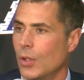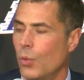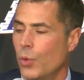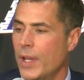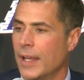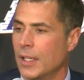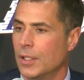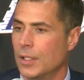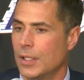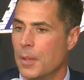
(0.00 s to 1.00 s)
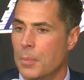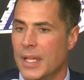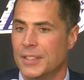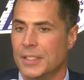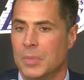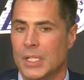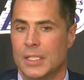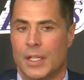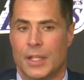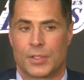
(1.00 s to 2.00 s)
We had an amazing
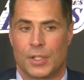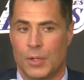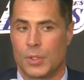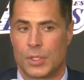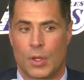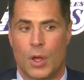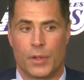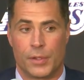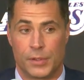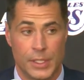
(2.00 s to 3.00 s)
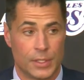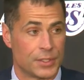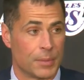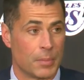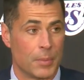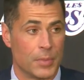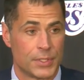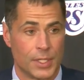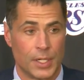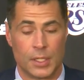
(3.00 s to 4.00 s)
meeting yesterday with all the leadership
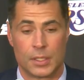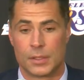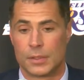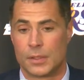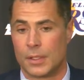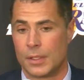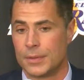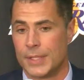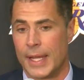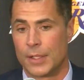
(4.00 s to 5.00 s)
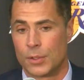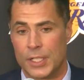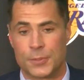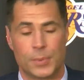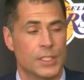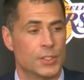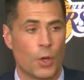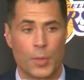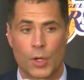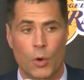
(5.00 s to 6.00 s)
members here. Dan Grigsby,
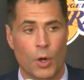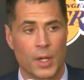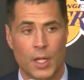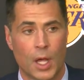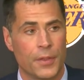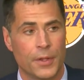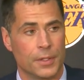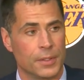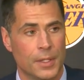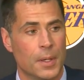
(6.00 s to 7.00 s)
Joe McCormick, other